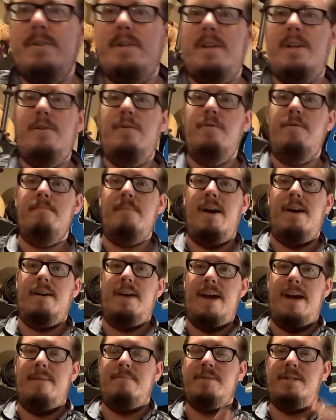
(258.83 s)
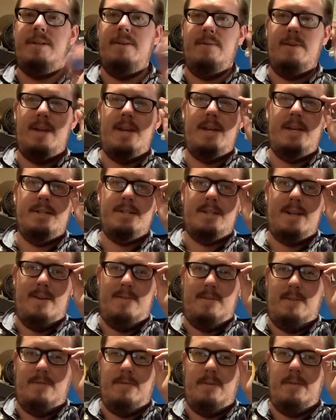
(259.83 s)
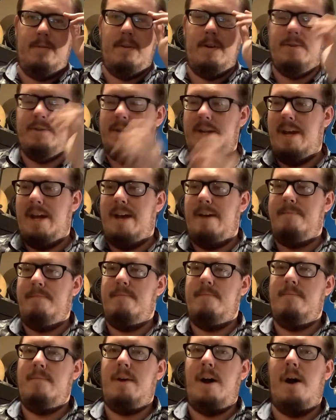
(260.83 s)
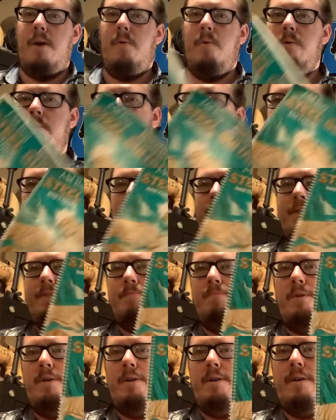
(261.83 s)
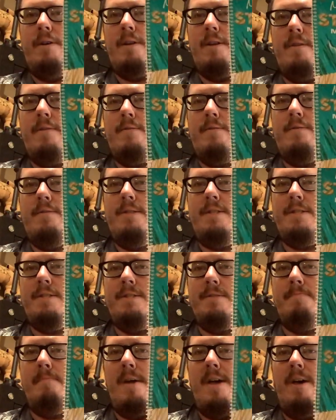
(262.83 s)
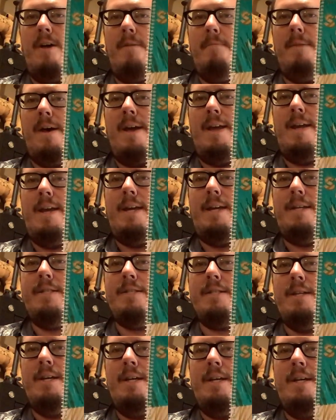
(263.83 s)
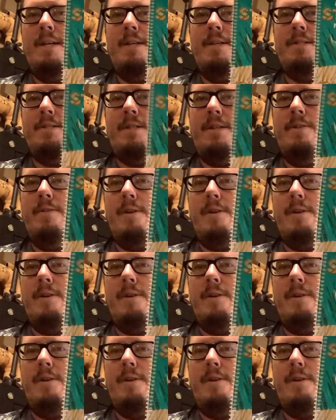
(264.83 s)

tuned my lap steel to E7th for the first time, I ordered this book. This is Mel Bay's Steel